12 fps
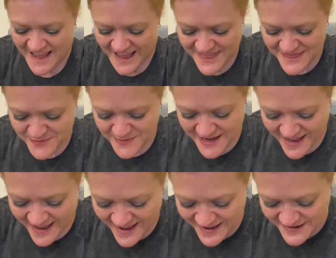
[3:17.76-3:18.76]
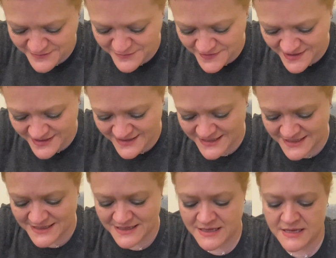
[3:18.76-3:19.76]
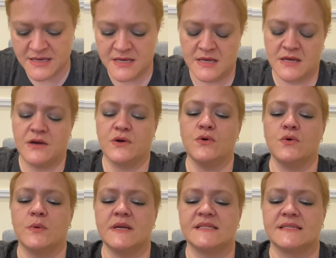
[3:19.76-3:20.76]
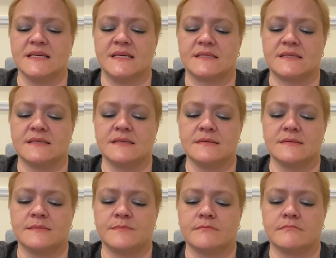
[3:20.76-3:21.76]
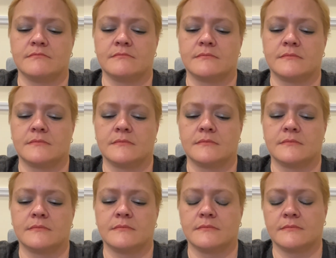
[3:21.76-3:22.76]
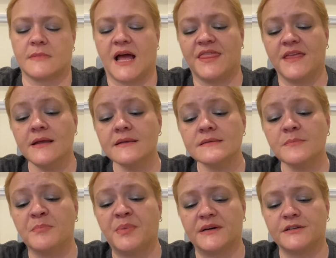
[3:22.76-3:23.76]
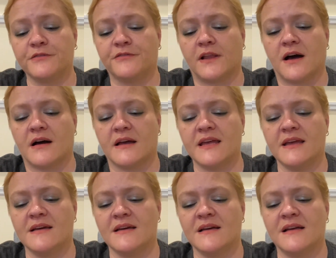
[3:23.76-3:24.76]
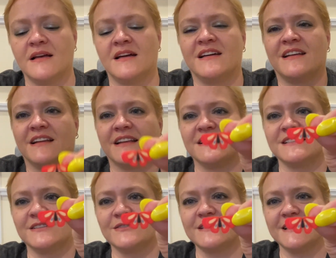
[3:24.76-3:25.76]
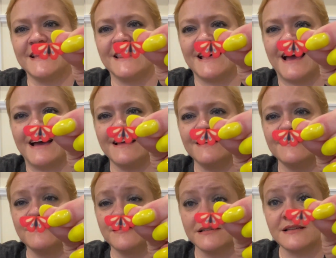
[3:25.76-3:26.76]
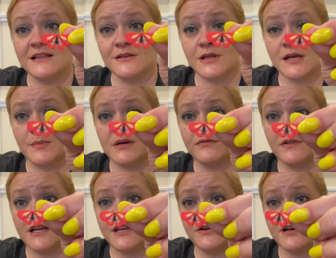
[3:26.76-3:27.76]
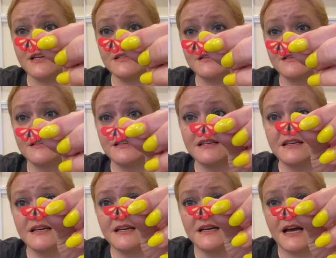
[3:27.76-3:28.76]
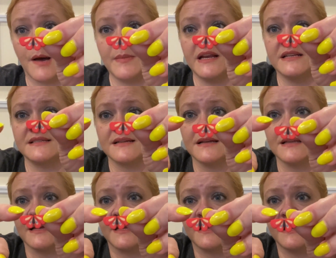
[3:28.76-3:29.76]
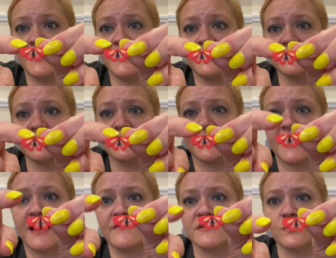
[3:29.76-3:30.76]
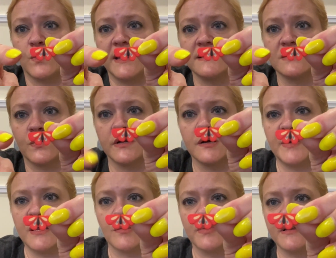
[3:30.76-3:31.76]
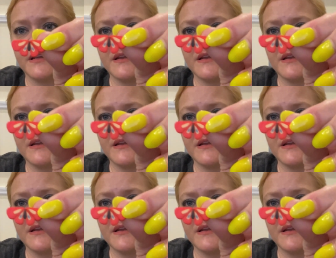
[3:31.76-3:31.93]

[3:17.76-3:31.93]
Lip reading: And then we have, ooh, what is this? Is this, I think it's a butterfly. It looks like that. Does that look like a butterfly to you guys? I mean, it's not like he doesn't like have his wings going up here, but